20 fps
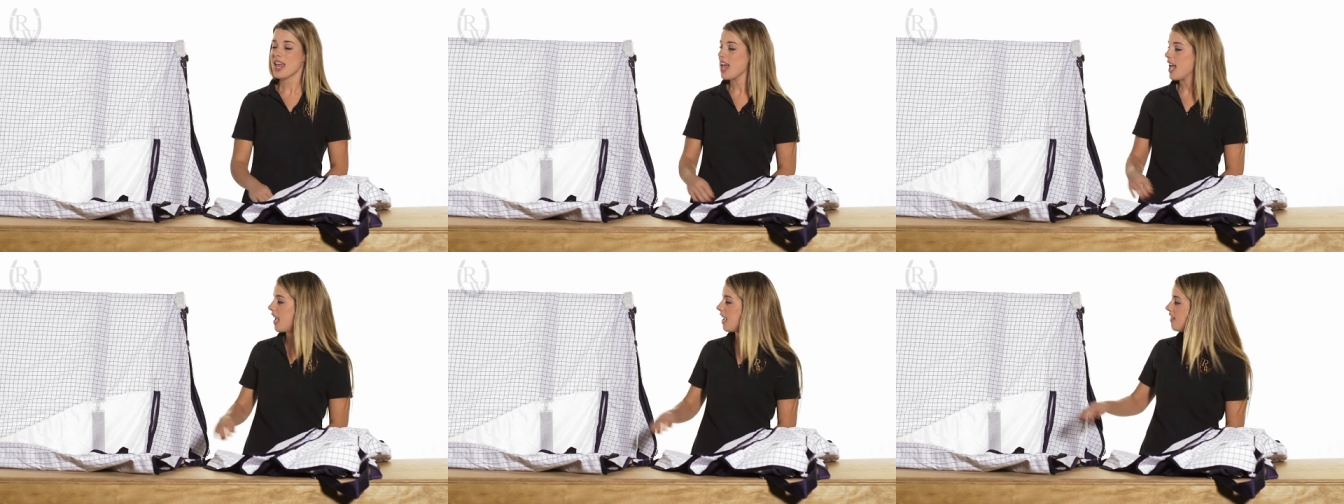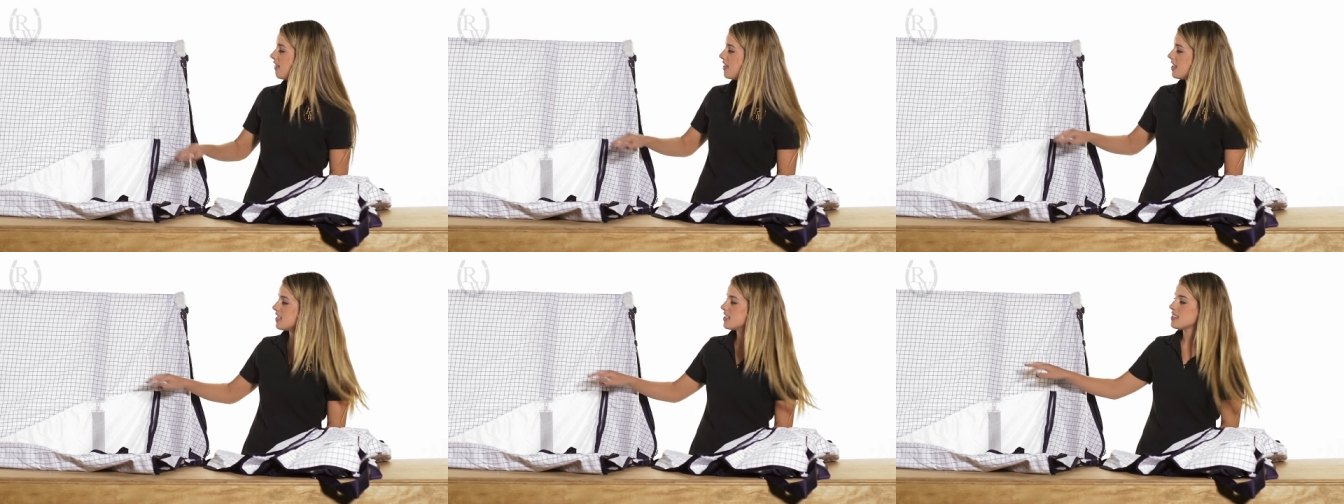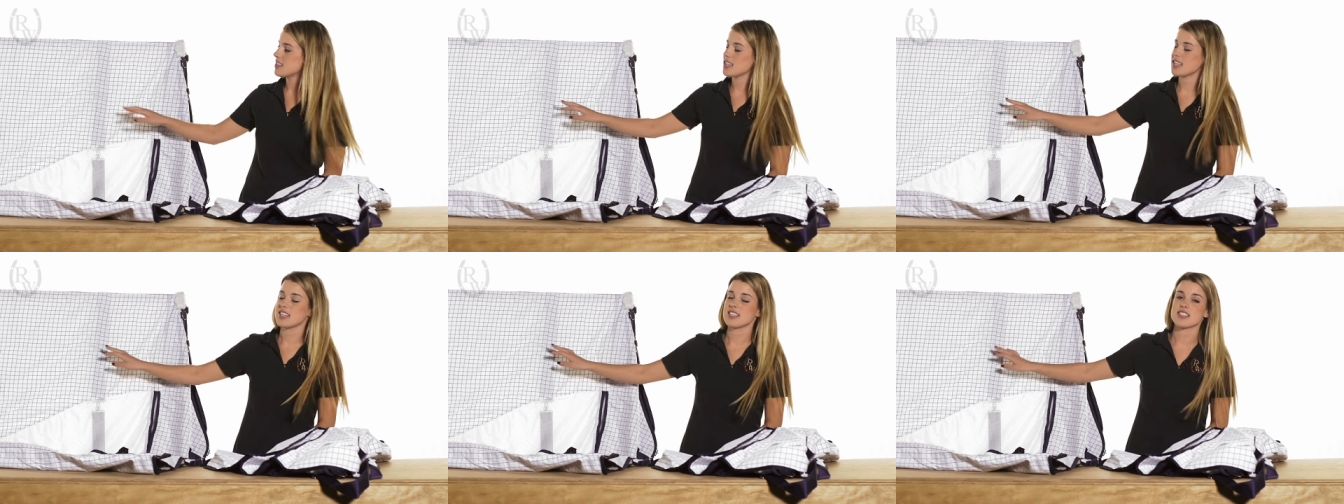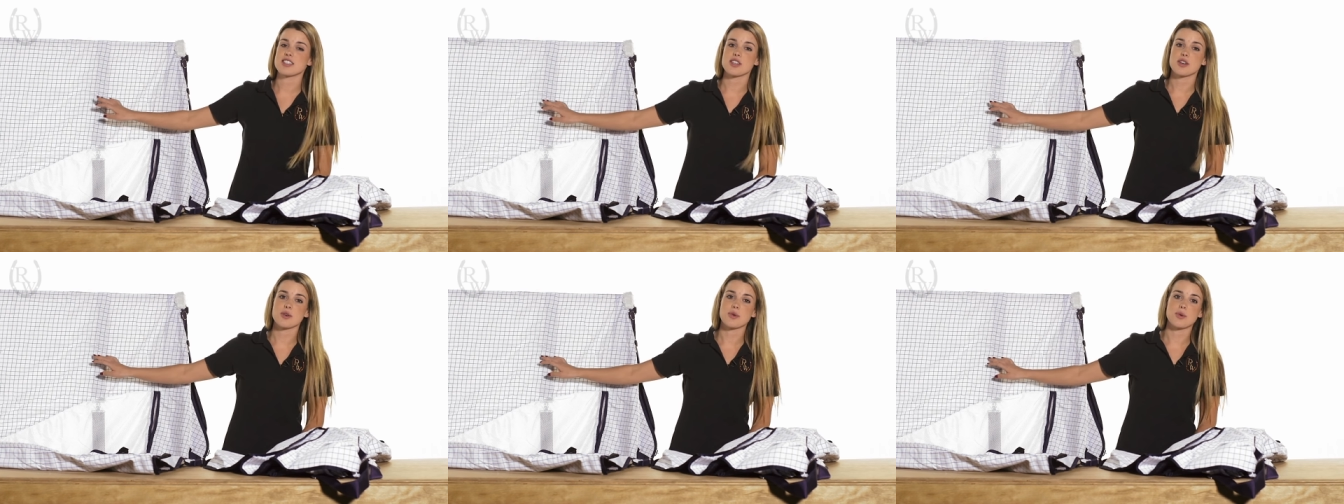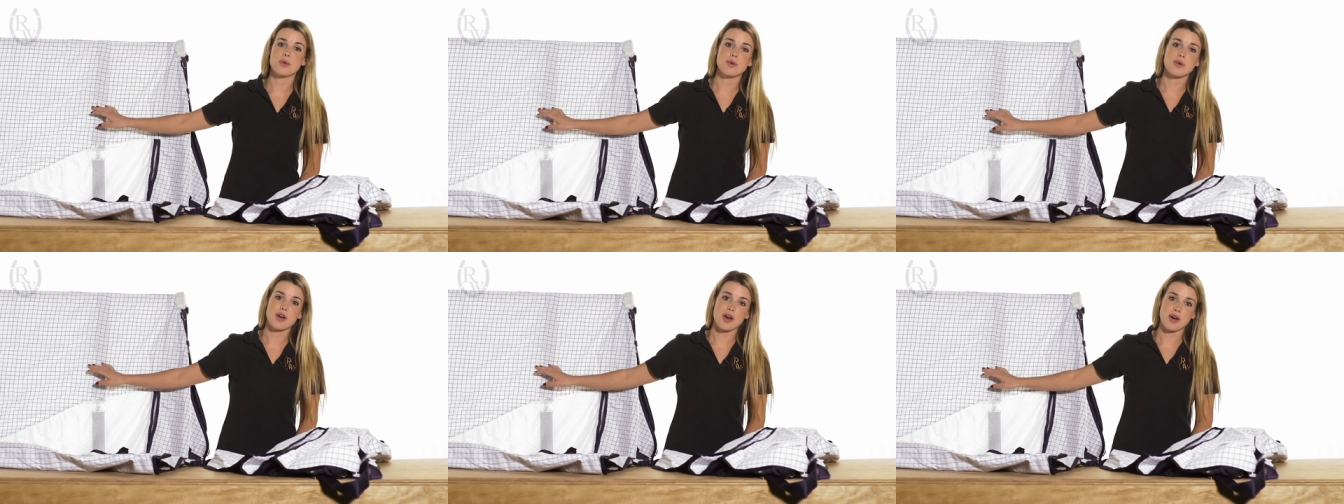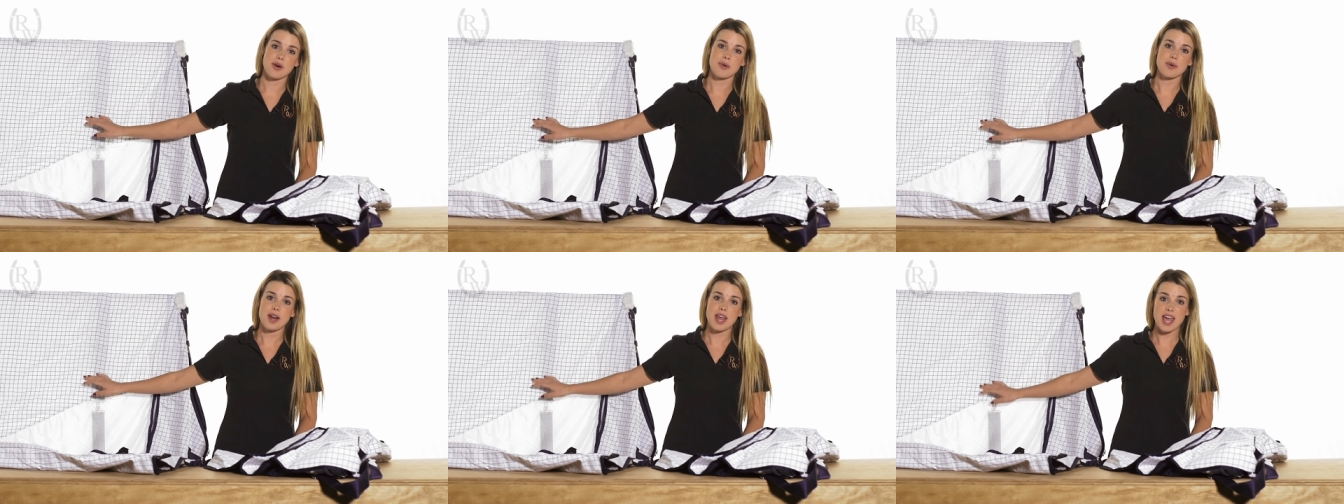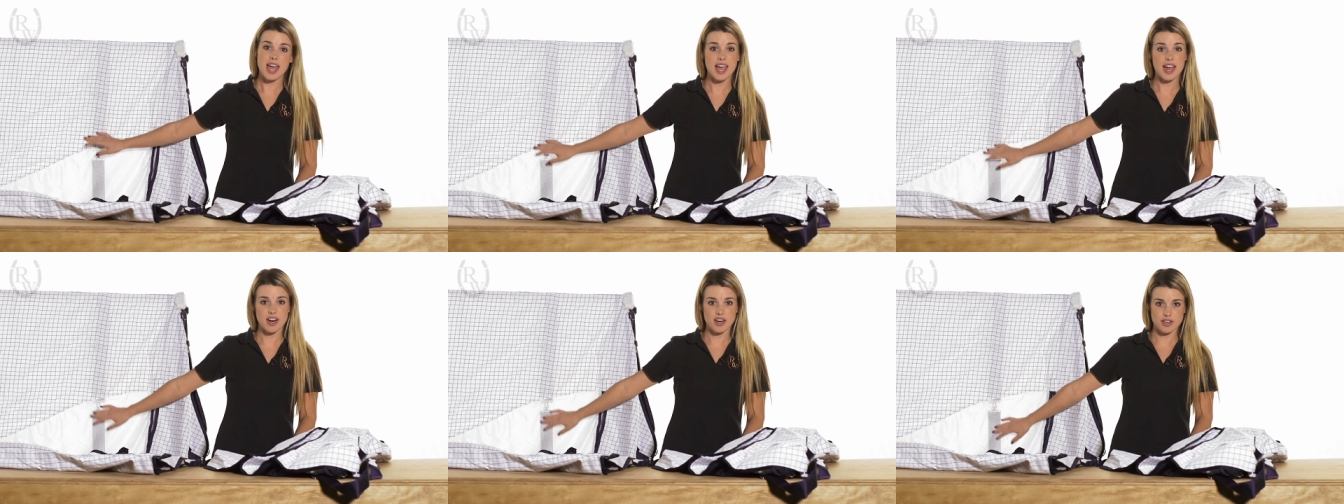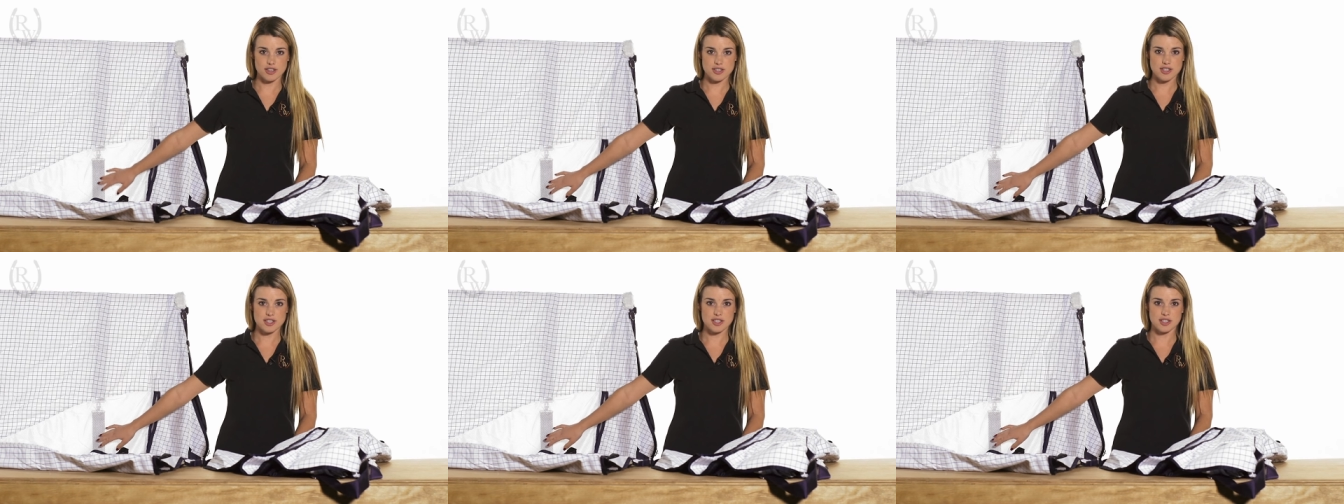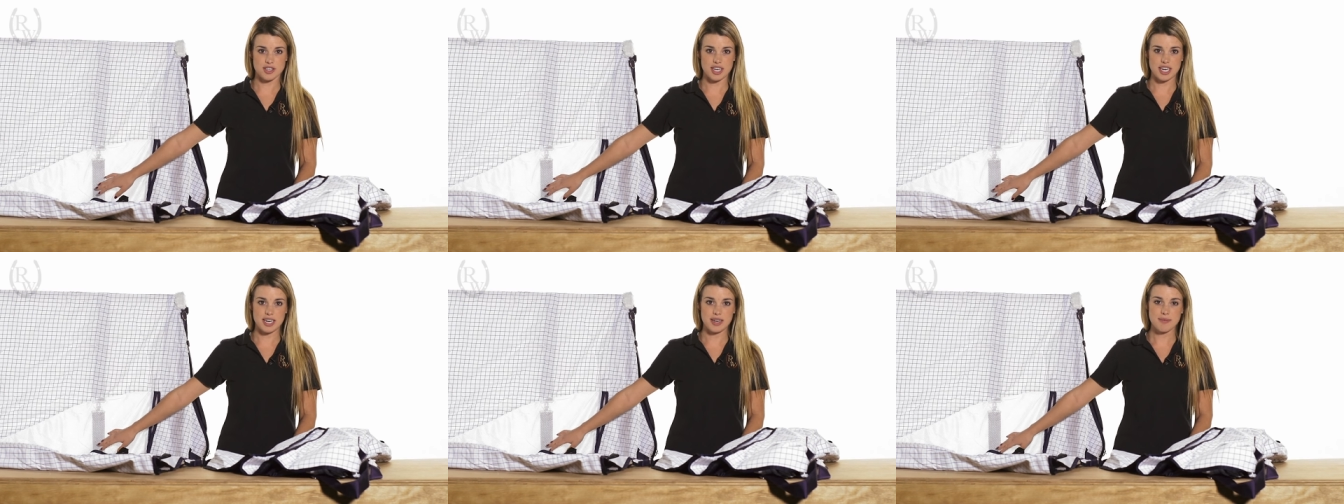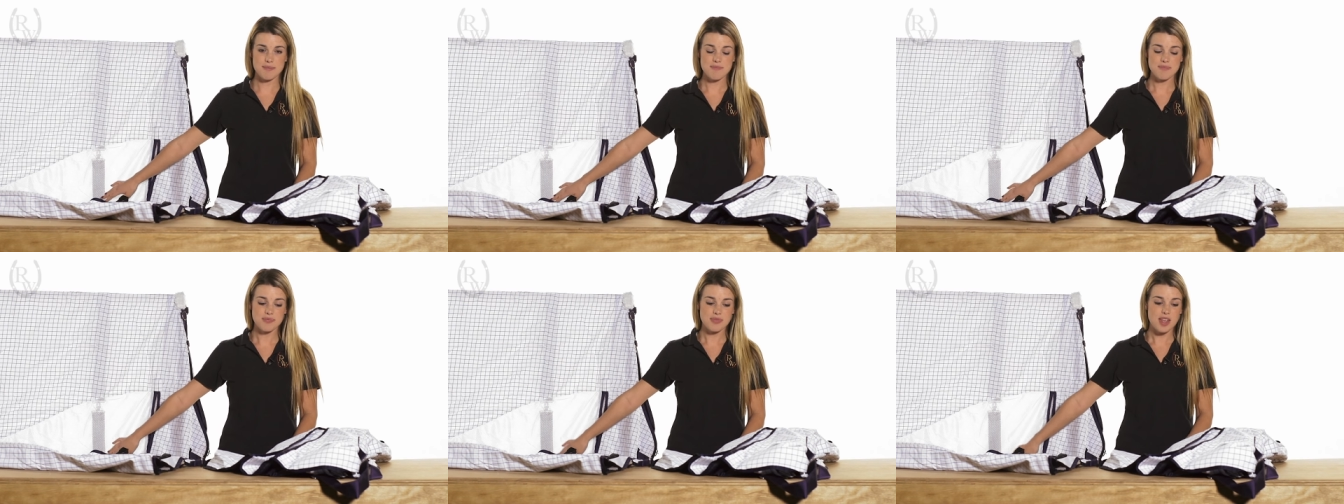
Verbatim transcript: and this is the Kool Coat Airstream.